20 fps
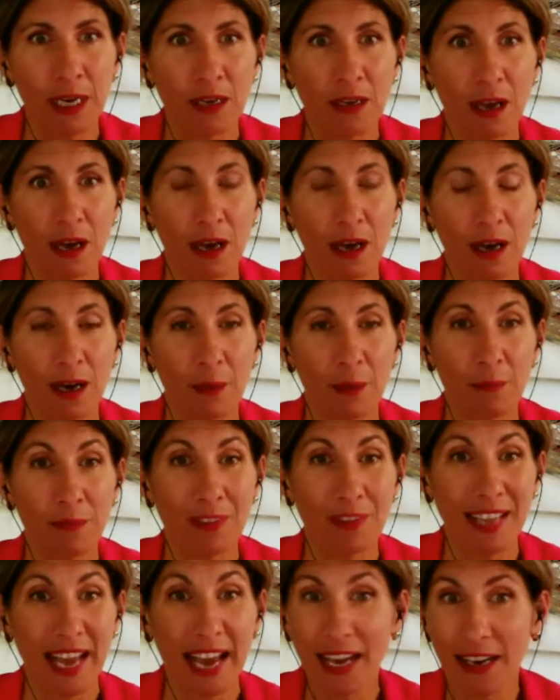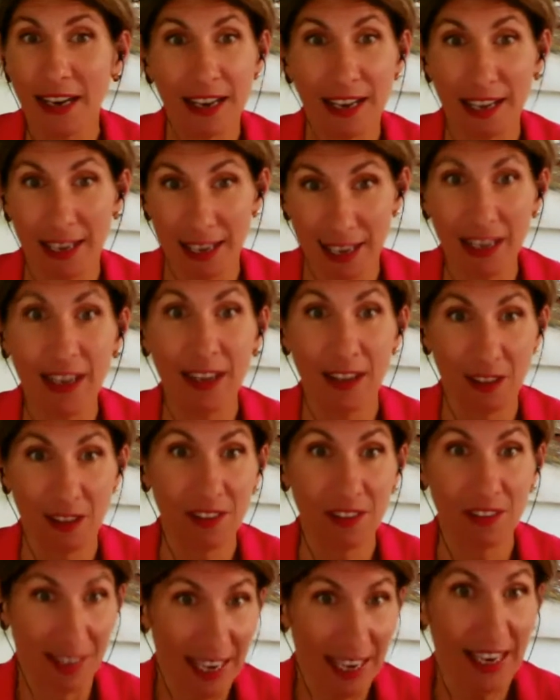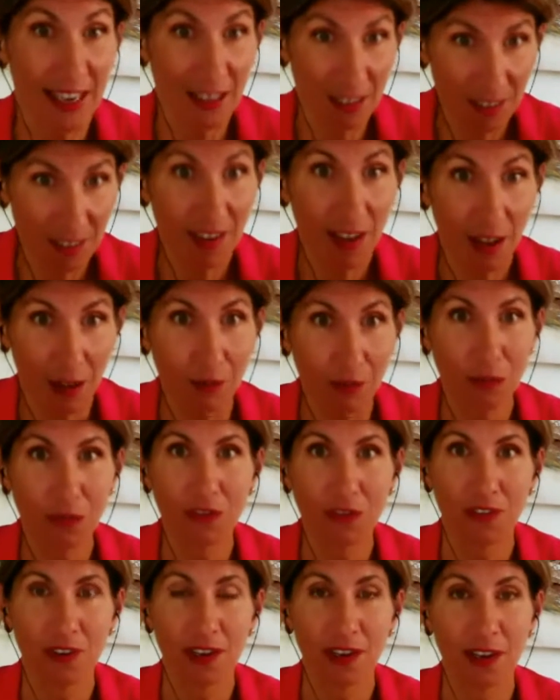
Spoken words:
That is, in itself,